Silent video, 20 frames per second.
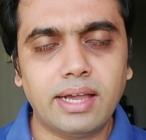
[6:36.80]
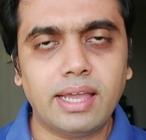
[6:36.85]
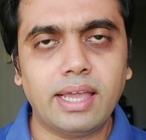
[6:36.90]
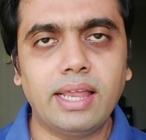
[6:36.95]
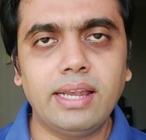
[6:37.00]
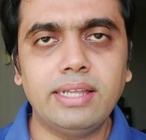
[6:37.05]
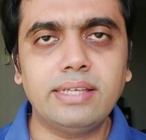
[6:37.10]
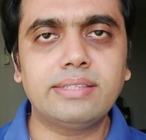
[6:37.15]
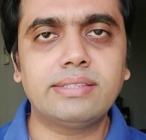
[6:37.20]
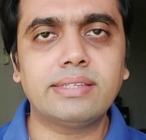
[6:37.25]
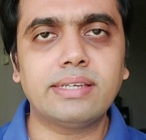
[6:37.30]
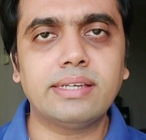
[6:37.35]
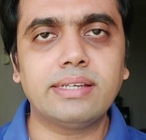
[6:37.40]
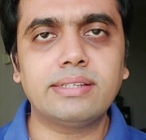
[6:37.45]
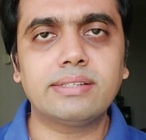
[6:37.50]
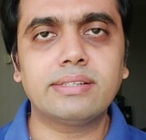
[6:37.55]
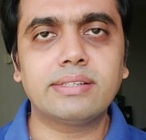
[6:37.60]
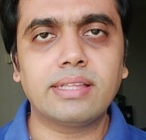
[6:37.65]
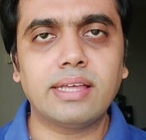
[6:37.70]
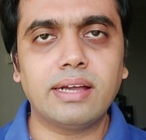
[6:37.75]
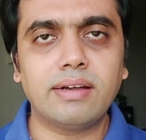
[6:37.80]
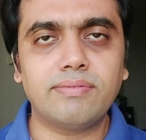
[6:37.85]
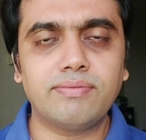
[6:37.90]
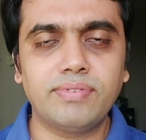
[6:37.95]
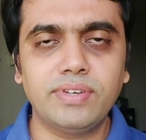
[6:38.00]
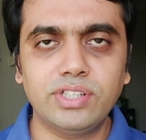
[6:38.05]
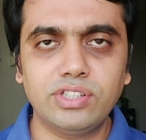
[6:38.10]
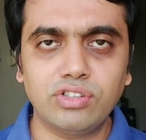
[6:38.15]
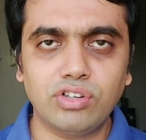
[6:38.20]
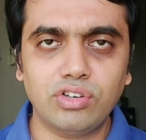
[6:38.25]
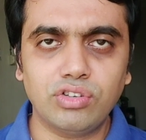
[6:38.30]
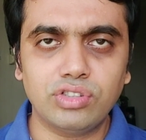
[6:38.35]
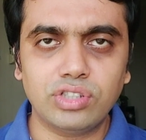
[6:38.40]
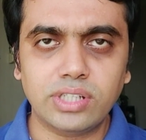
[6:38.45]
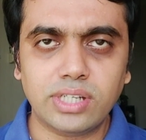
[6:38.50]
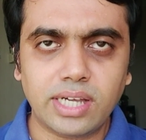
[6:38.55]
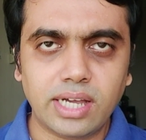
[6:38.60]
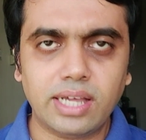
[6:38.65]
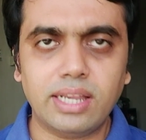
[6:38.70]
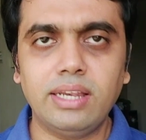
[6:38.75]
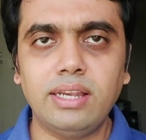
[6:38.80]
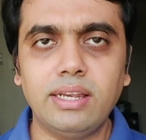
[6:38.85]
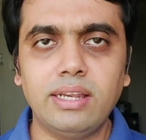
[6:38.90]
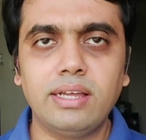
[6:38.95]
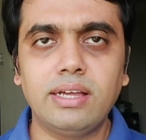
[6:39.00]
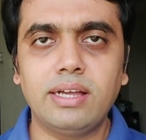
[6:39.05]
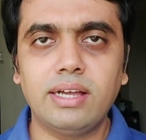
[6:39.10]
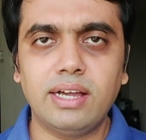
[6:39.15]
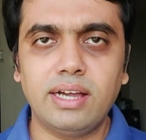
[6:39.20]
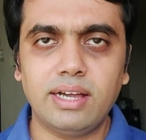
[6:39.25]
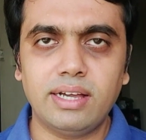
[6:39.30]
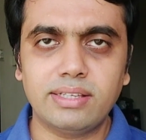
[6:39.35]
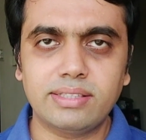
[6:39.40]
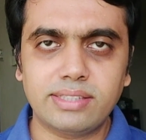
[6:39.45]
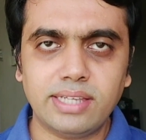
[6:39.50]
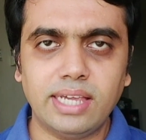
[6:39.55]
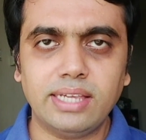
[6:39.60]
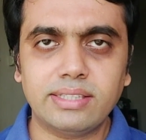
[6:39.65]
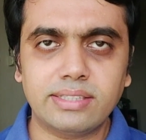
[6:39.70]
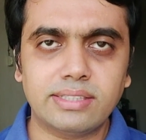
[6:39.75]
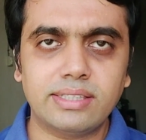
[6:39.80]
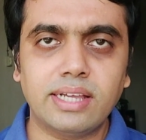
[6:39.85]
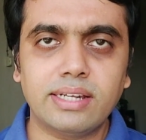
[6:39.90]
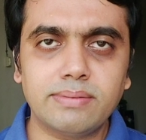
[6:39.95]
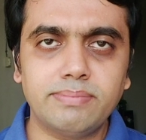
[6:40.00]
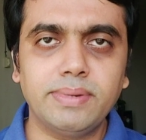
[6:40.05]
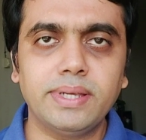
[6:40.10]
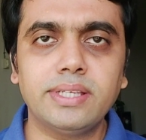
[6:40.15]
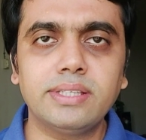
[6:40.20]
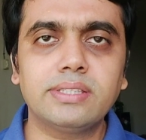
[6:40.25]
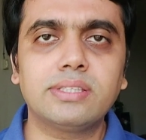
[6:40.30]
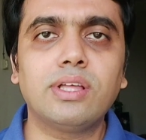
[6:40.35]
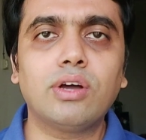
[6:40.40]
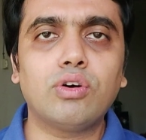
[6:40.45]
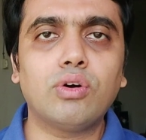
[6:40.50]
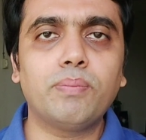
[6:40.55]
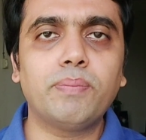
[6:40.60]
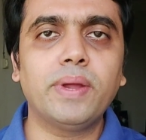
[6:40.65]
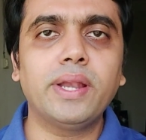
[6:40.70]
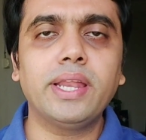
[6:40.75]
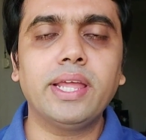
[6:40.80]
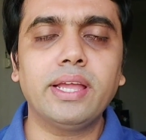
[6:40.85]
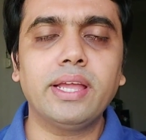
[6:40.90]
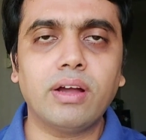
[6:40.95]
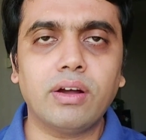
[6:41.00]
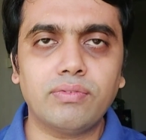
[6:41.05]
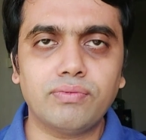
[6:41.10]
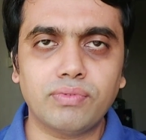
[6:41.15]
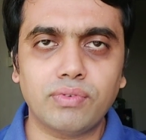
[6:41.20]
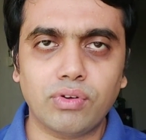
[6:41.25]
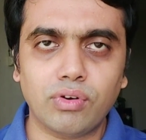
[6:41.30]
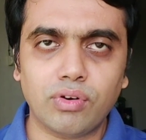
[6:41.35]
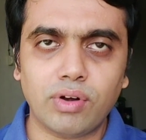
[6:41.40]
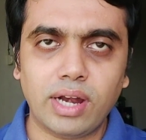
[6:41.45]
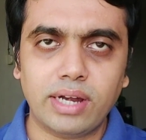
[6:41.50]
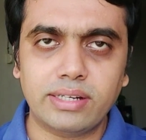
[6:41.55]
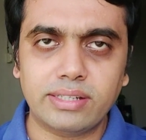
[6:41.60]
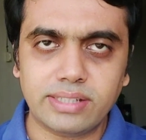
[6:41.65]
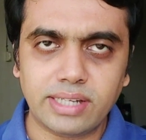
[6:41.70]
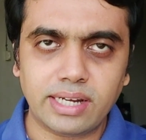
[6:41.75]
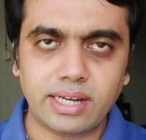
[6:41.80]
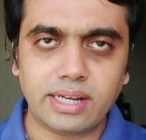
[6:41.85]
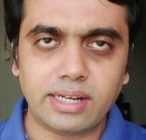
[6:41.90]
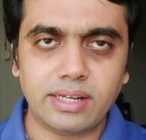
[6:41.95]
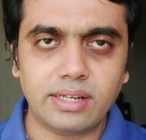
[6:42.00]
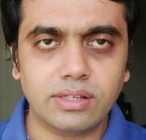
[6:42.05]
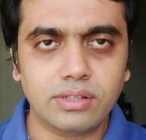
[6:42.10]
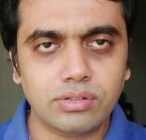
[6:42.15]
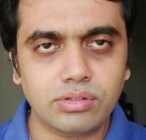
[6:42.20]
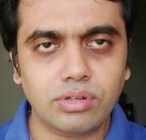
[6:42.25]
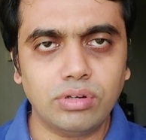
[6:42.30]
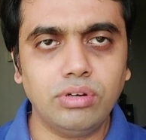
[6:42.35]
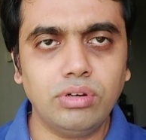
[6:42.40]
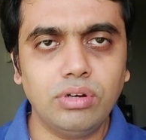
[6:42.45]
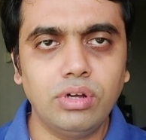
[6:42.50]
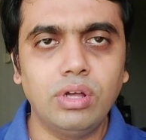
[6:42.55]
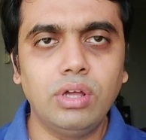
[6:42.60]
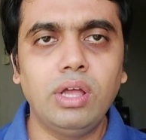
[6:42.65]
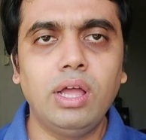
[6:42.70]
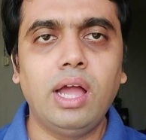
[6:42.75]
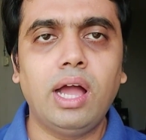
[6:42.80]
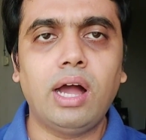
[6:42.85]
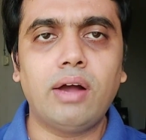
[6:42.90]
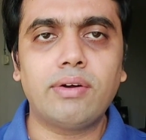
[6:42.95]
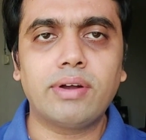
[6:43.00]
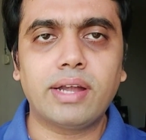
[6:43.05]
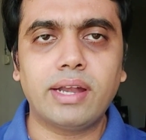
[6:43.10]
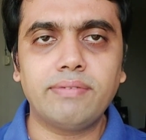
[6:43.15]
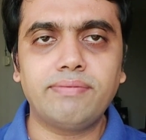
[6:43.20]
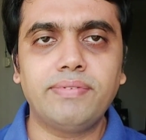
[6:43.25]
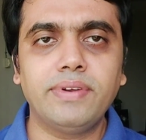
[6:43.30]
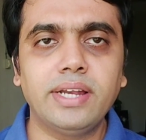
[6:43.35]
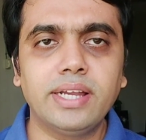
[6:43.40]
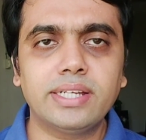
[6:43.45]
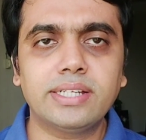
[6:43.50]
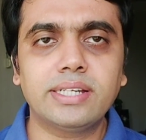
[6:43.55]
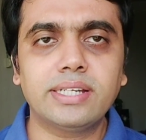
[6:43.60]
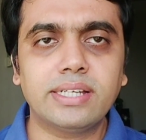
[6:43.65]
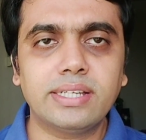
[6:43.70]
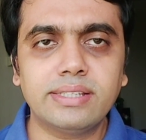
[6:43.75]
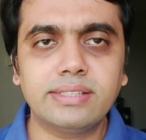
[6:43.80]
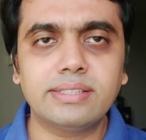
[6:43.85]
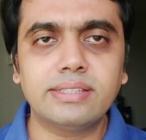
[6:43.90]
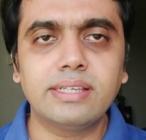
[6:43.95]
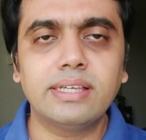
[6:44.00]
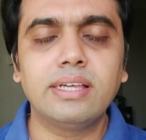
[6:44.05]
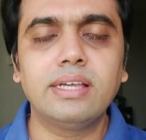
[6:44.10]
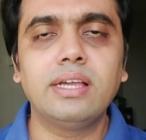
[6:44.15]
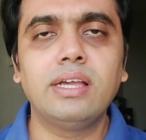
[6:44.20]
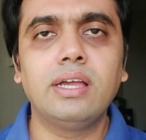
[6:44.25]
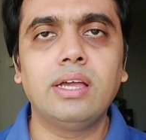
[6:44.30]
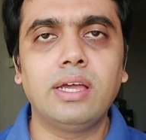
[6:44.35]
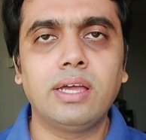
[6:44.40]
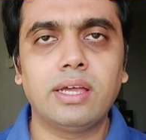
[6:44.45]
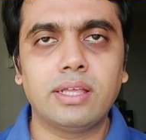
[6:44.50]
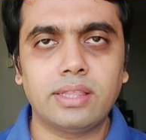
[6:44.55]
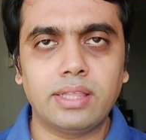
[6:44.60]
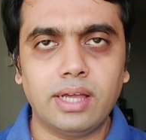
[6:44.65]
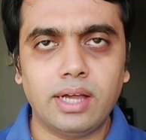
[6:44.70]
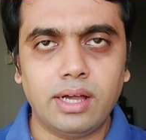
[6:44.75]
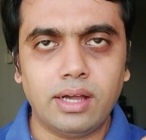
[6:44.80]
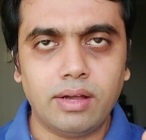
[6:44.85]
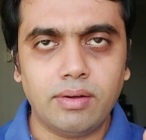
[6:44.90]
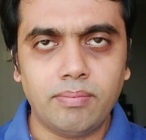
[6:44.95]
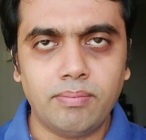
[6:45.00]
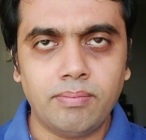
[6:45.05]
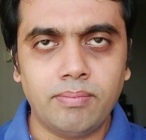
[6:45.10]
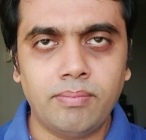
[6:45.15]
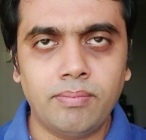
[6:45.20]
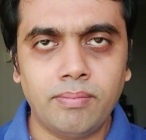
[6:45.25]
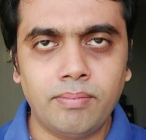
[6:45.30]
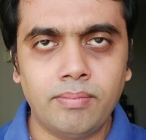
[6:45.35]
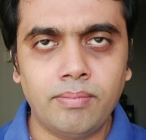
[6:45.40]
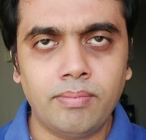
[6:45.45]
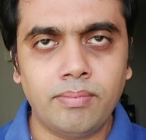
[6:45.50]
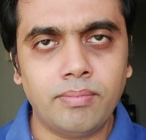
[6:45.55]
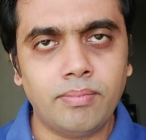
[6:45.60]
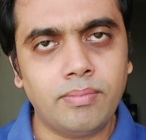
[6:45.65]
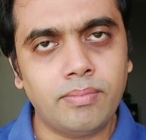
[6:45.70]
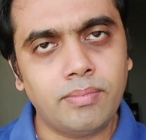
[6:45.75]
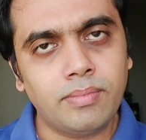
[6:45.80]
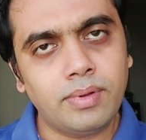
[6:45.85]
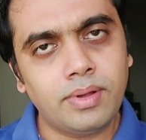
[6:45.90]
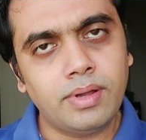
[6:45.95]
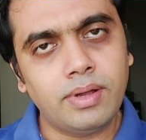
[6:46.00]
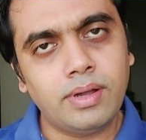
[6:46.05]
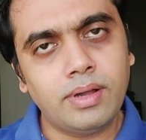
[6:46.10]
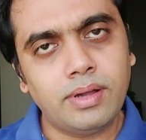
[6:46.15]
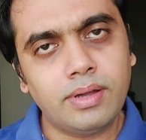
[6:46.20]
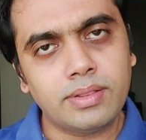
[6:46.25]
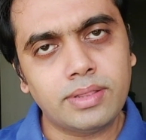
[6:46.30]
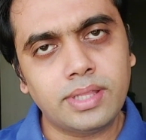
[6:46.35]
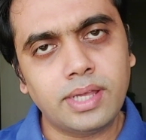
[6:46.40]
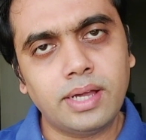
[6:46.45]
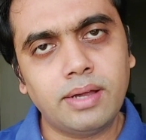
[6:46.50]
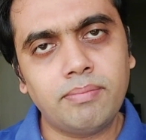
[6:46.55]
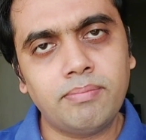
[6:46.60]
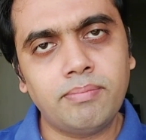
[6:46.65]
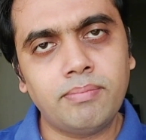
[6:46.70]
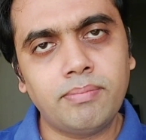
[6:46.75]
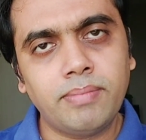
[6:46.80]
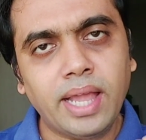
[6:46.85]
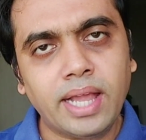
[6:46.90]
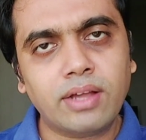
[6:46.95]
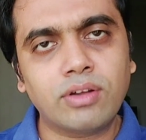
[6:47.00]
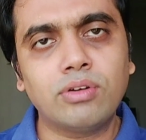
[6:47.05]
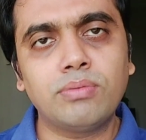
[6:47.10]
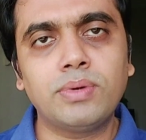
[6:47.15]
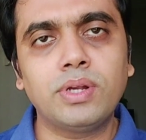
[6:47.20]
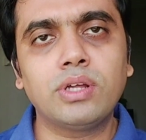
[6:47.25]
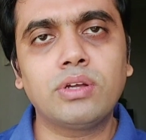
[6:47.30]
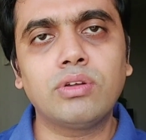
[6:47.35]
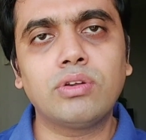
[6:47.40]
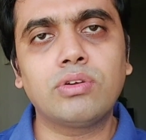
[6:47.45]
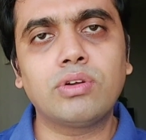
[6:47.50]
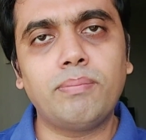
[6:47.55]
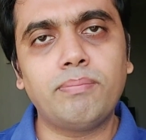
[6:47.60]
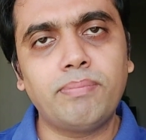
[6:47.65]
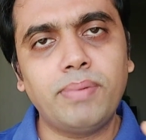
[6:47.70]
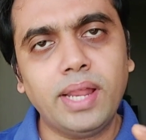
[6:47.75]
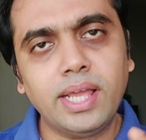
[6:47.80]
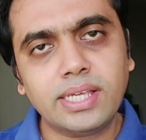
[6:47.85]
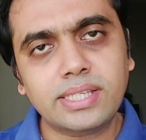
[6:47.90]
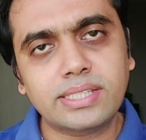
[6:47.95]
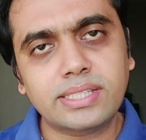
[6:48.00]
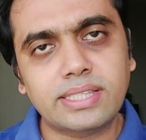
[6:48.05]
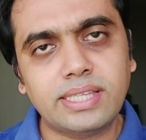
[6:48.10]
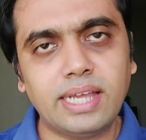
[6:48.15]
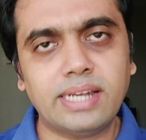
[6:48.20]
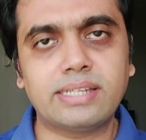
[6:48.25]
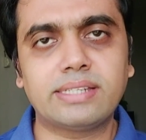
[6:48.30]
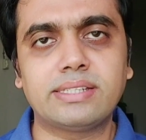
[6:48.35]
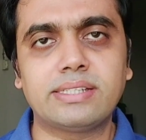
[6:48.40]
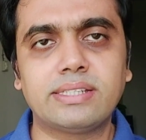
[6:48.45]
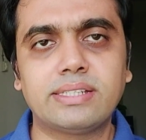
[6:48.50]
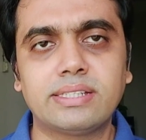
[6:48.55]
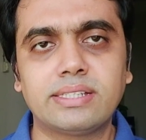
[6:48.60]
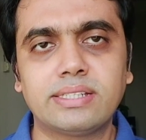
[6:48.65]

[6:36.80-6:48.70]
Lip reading: elicit the physiological change. That means the opening of chloride channel. So our definition is the macromolecule complex that